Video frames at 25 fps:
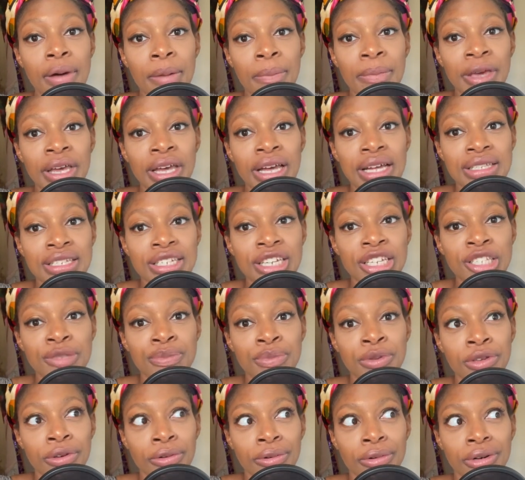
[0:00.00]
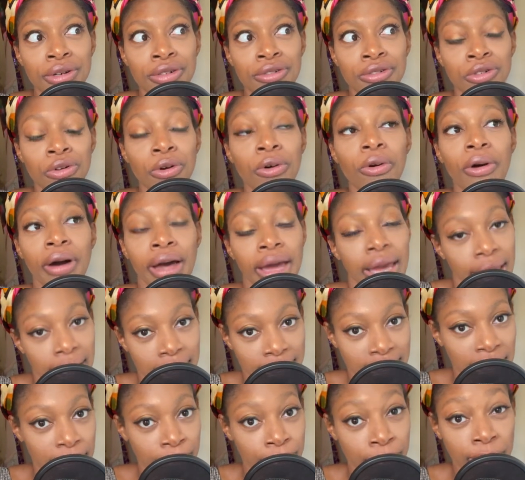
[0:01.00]
but because it is pure
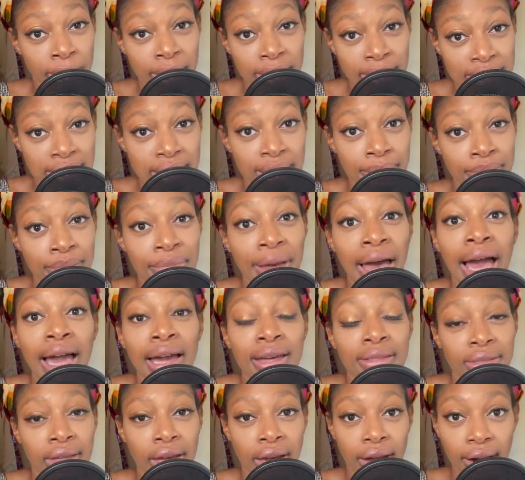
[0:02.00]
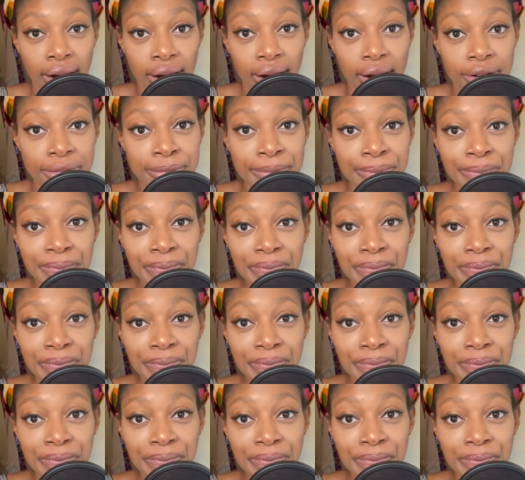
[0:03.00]
joy that brings them back there.